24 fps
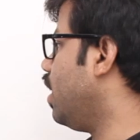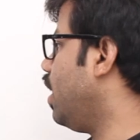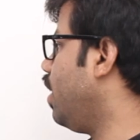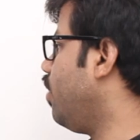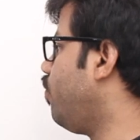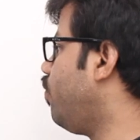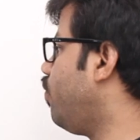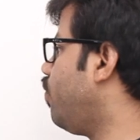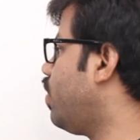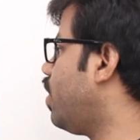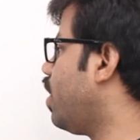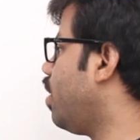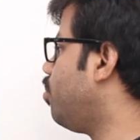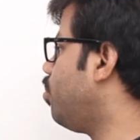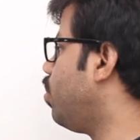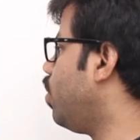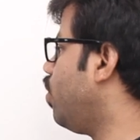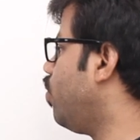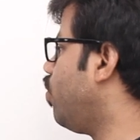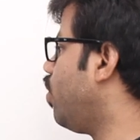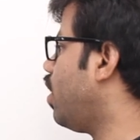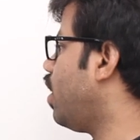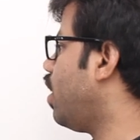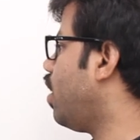if
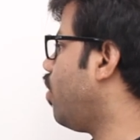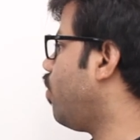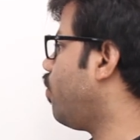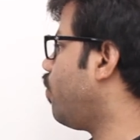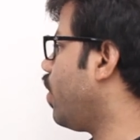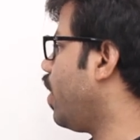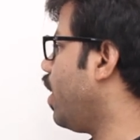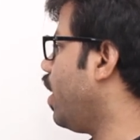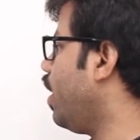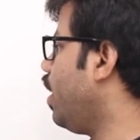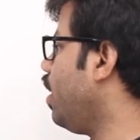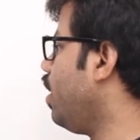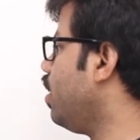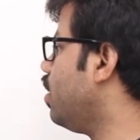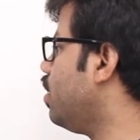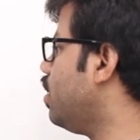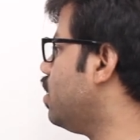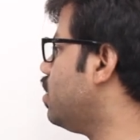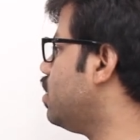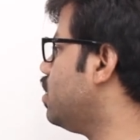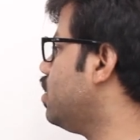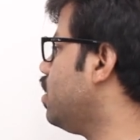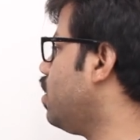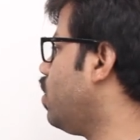tuple 1 of A,
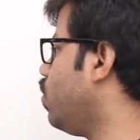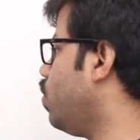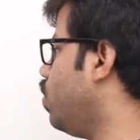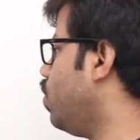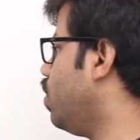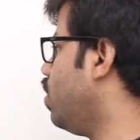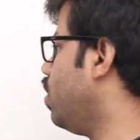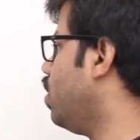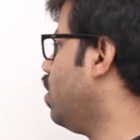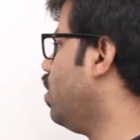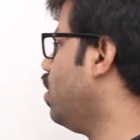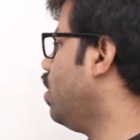this is a rule,